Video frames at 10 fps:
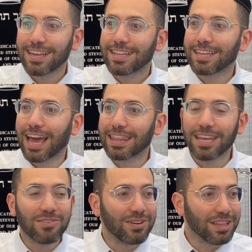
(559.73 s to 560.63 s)
They had a
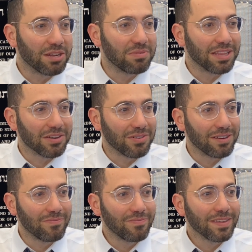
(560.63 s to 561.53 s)
little bit of
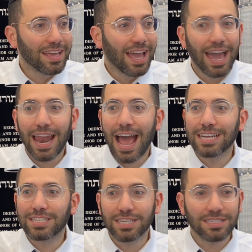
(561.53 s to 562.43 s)
liquid. And
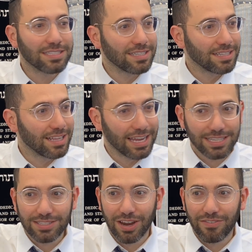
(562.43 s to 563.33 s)
as the
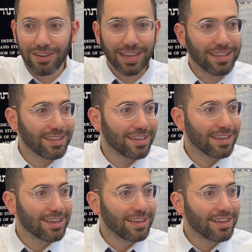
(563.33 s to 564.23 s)
lady's serving,
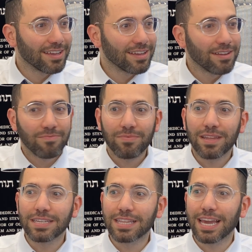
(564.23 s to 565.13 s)

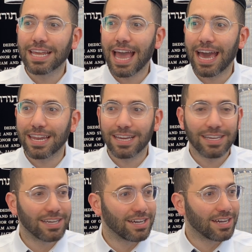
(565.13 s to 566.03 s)
this lady had
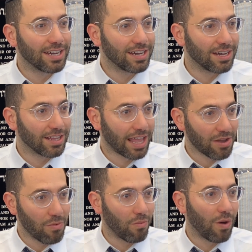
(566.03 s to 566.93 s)
a
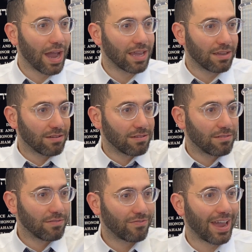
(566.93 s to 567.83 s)
white,
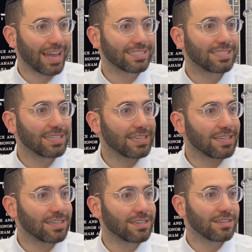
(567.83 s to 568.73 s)

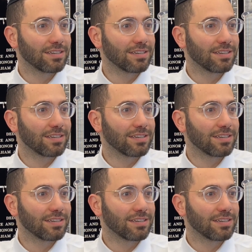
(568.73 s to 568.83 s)
fancy,